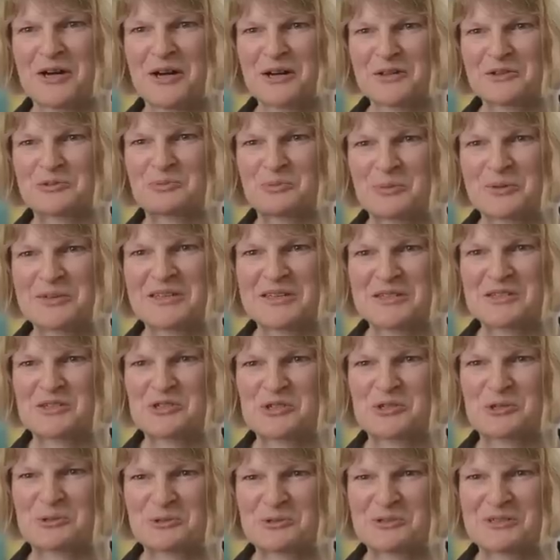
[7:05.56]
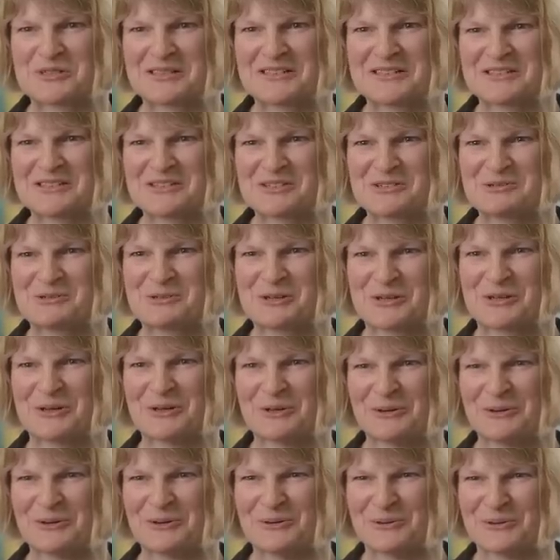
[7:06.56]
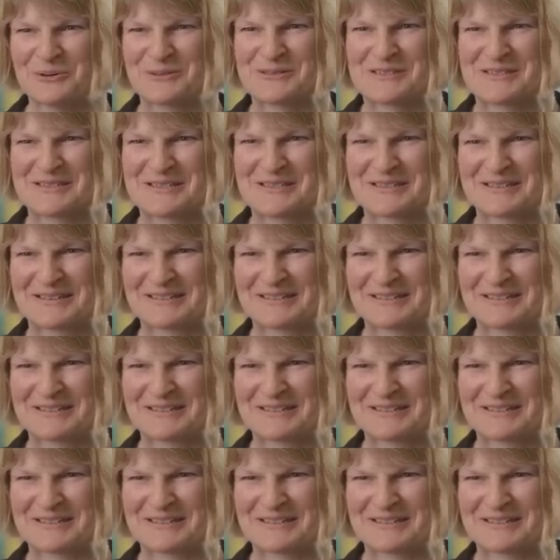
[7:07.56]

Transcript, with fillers: the garden with his children in due course.